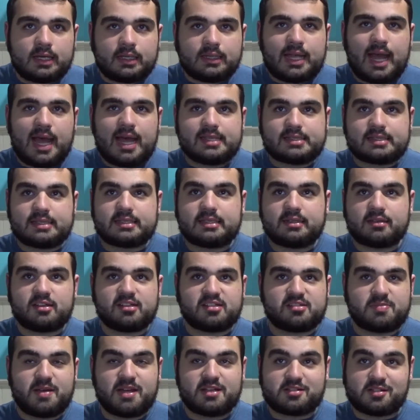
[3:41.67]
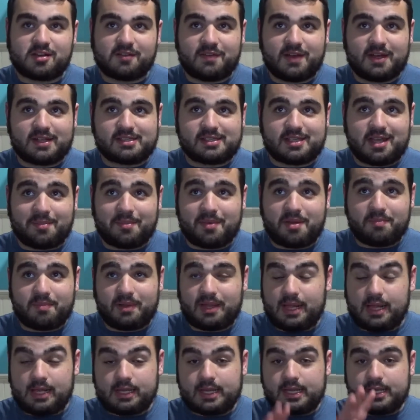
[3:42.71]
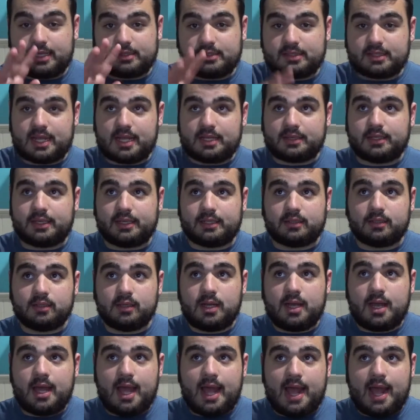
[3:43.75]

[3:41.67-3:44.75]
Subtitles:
That is until the special effects come in, but I'll get into that later.